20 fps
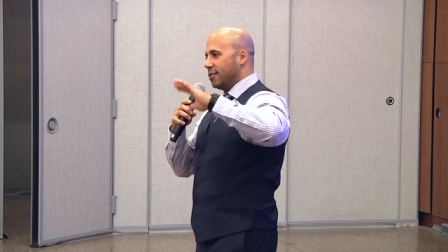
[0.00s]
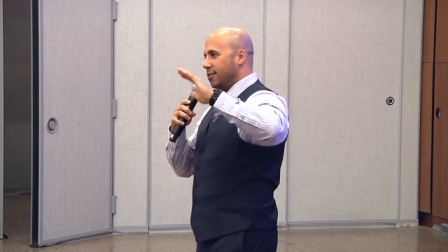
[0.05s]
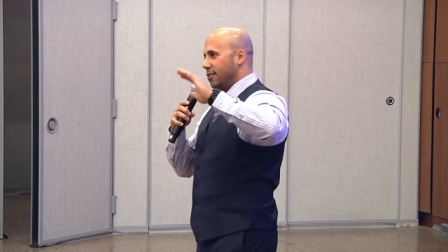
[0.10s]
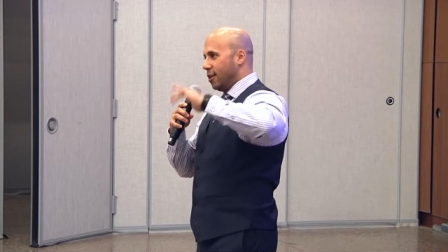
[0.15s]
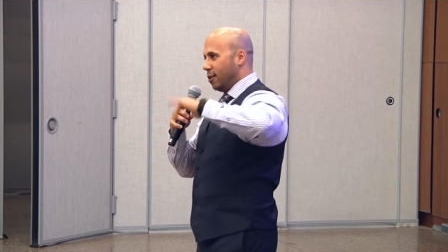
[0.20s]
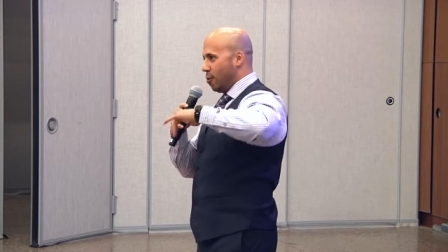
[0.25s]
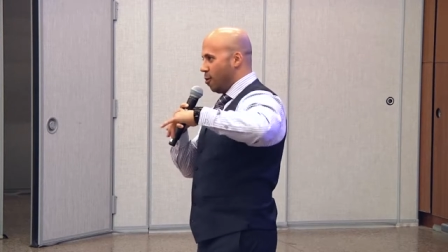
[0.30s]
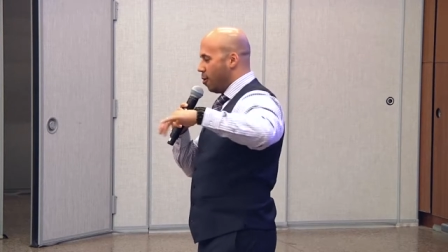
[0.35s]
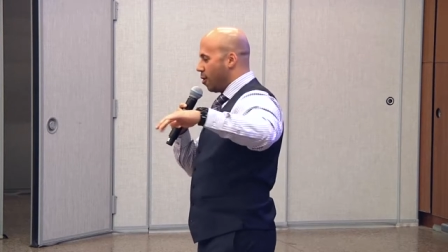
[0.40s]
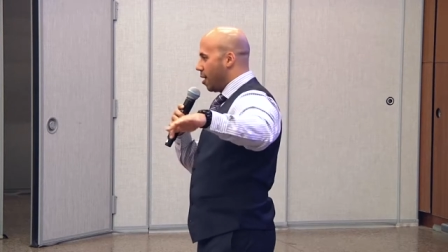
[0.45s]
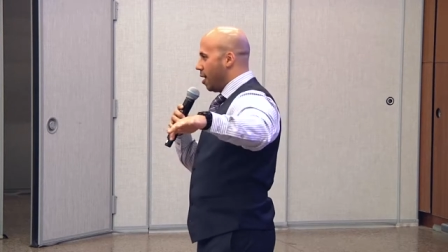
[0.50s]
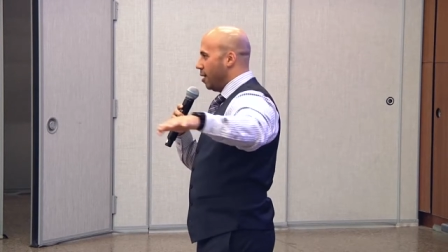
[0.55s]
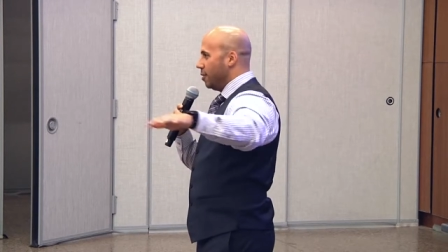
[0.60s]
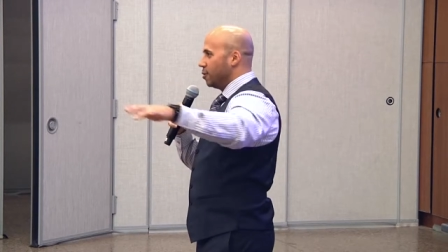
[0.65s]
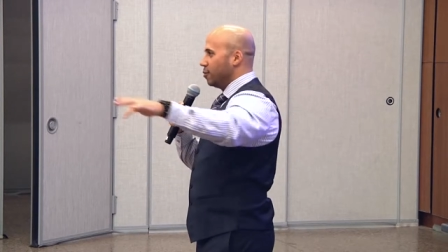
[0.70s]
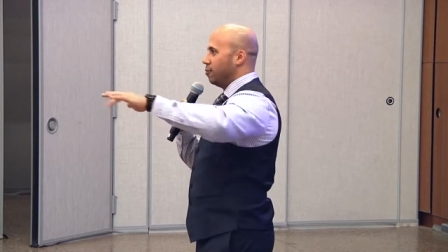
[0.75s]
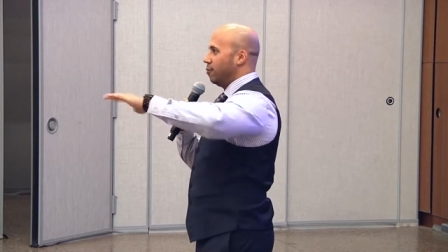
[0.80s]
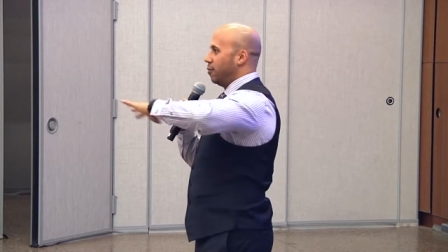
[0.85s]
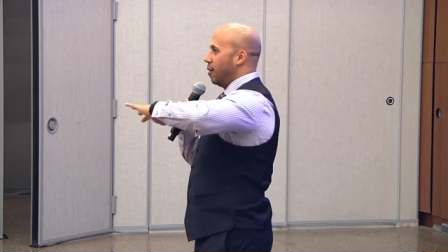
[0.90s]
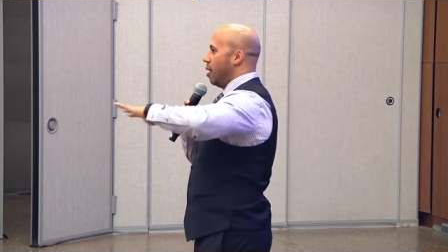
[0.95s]
to take all
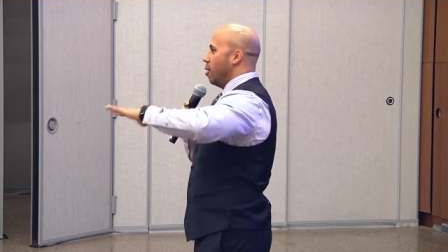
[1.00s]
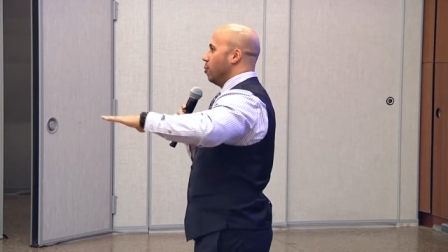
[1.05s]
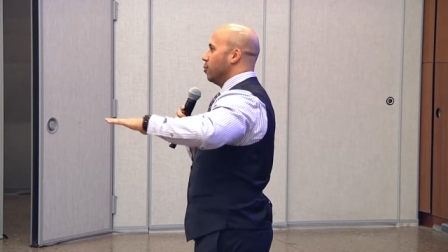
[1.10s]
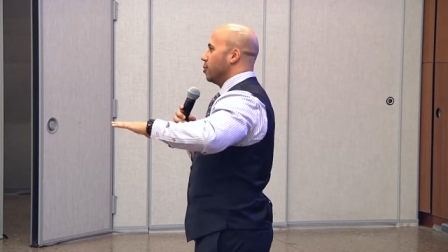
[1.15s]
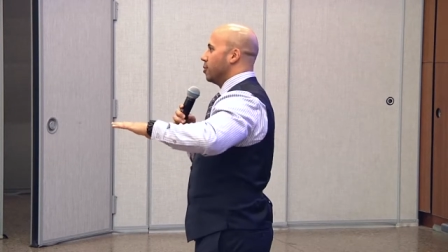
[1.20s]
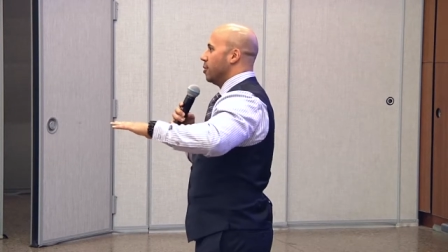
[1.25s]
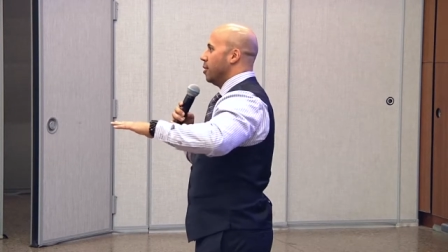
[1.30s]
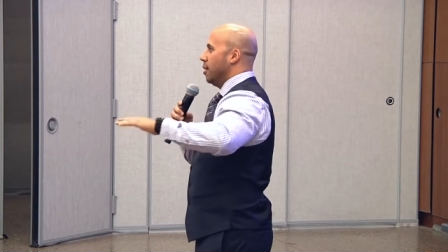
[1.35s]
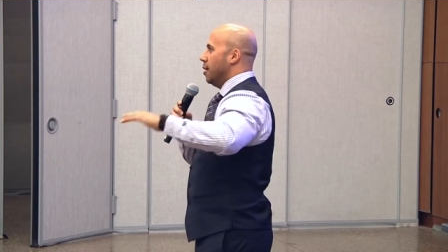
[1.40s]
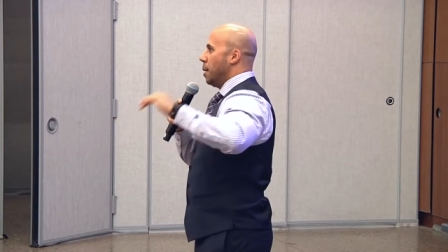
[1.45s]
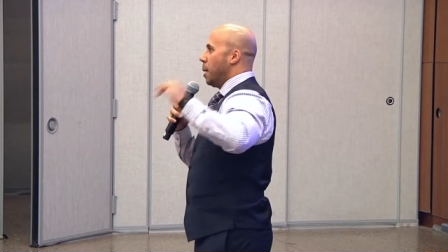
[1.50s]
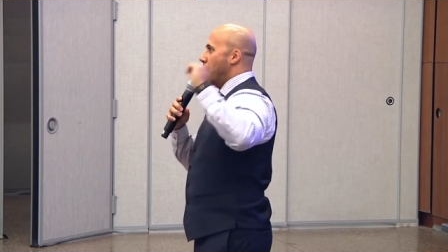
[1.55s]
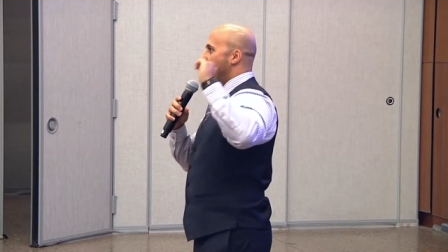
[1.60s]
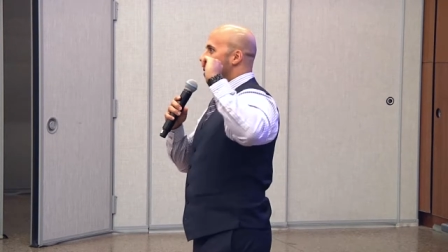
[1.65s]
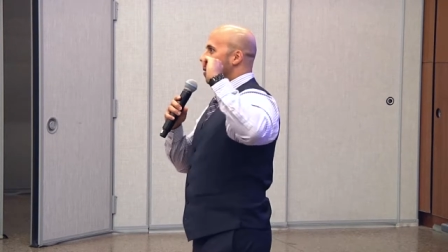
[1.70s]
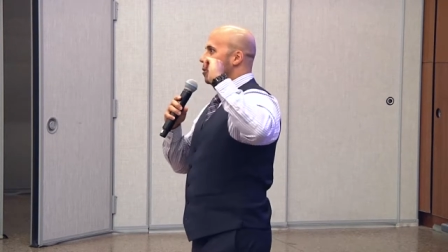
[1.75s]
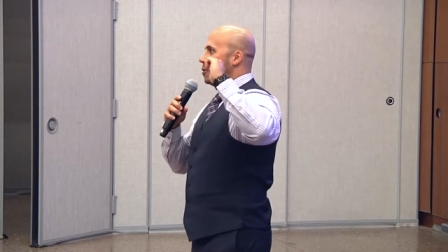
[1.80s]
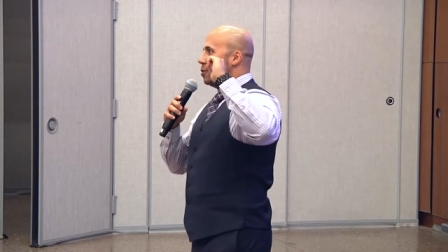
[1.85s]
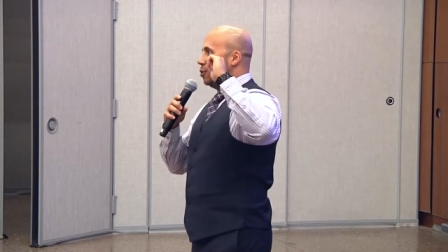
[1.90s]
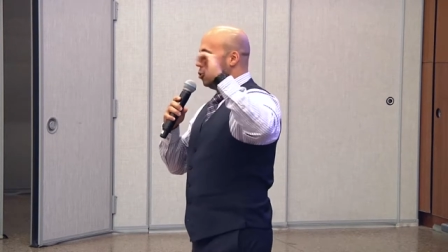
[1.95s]
kinds of routes
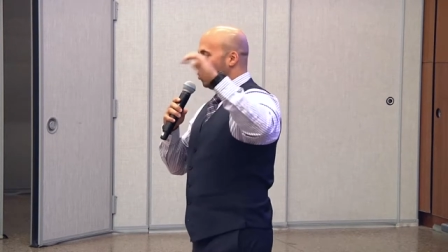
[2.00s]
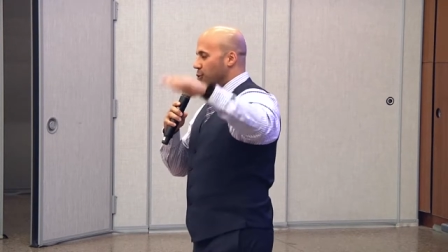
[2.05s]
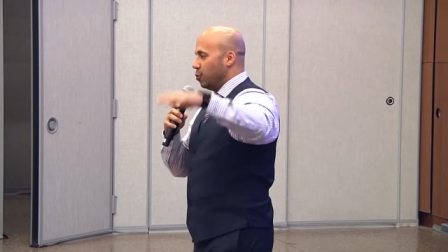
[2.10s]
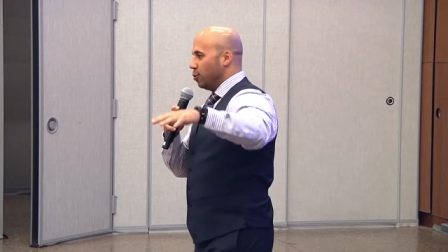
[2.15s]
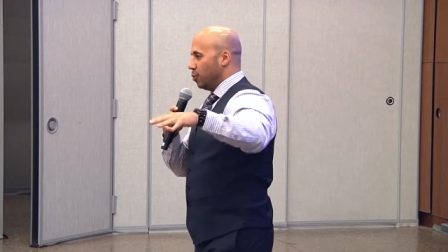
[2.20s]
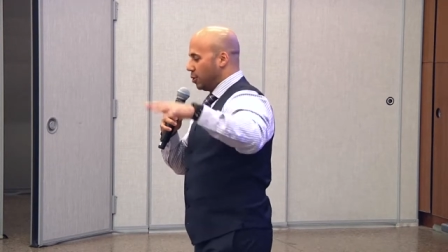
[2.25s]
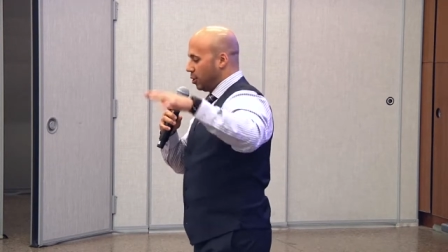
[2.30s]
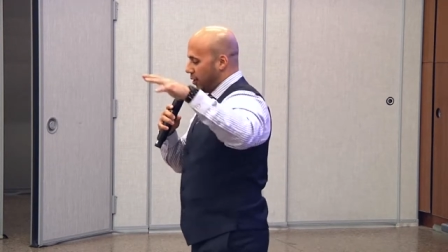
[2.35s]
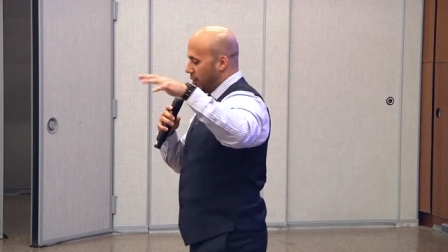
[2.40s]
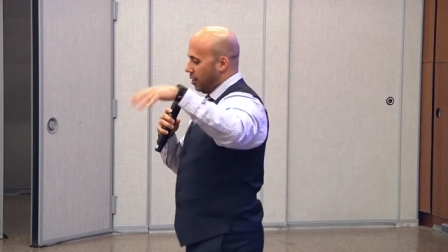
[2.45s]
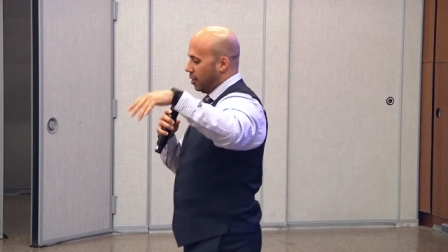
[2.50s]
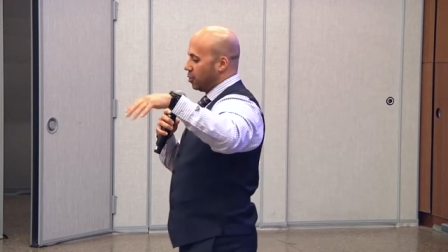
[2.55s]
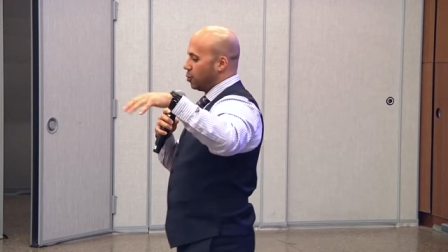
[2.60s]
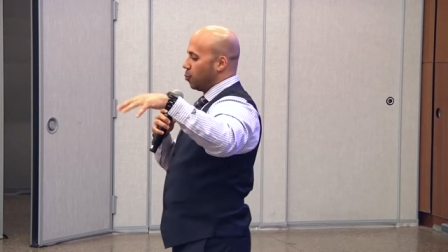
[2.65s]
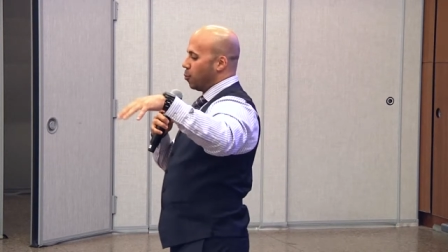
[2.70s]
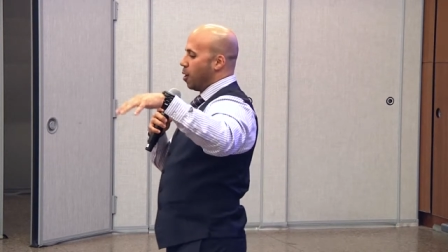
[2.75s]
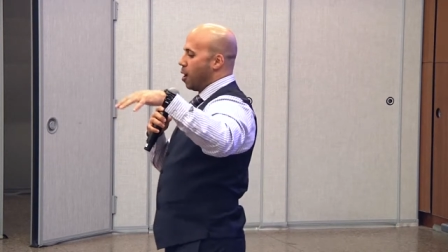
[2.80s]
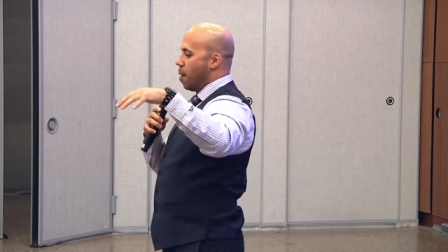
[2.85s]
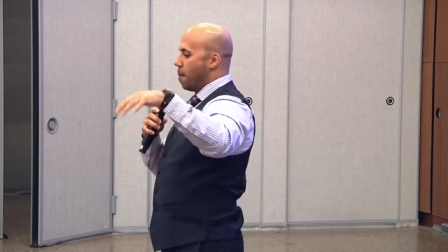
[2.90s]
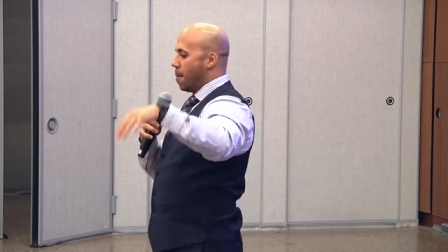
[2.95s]
to do to get
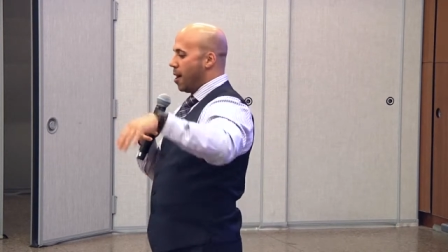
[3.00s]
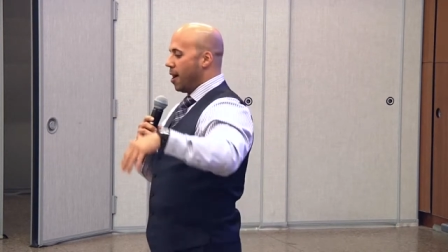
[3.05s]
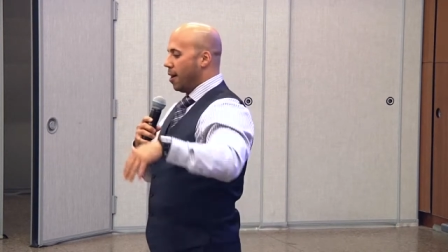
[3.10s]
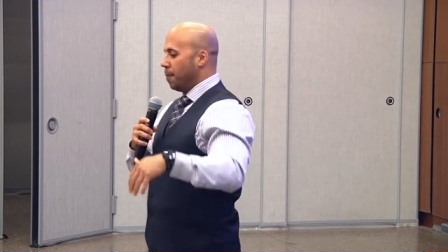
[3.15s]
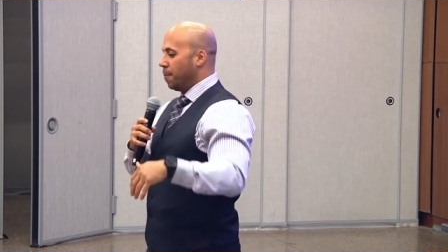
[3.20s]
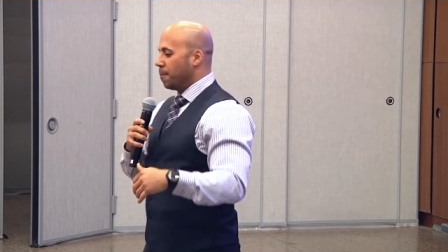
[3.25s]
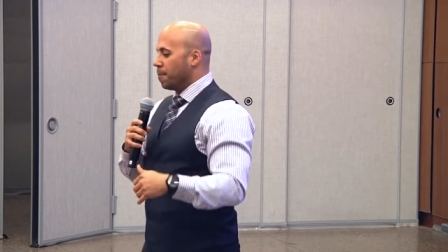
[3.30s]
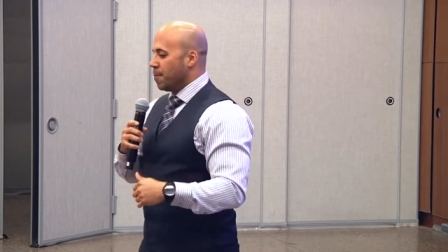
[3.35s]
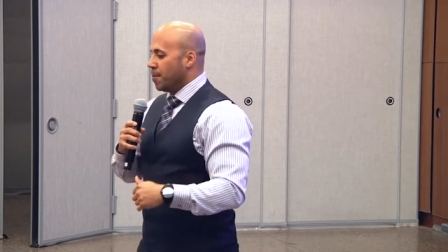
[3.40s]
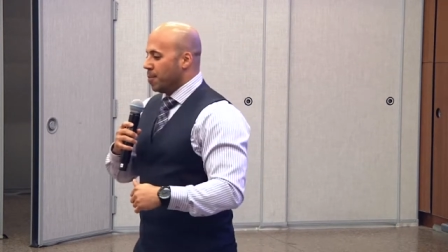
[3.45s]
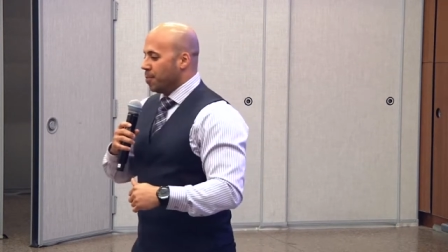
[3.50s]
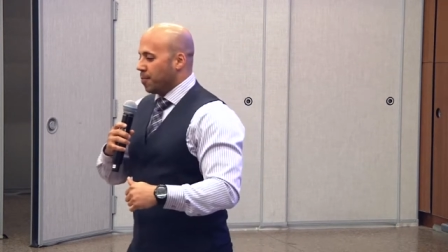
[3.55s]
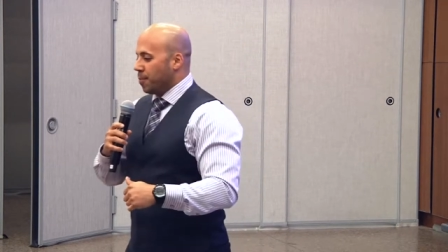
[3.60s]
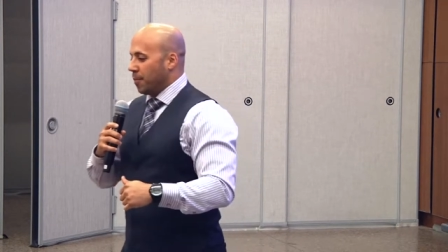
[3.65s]
to where I'm at.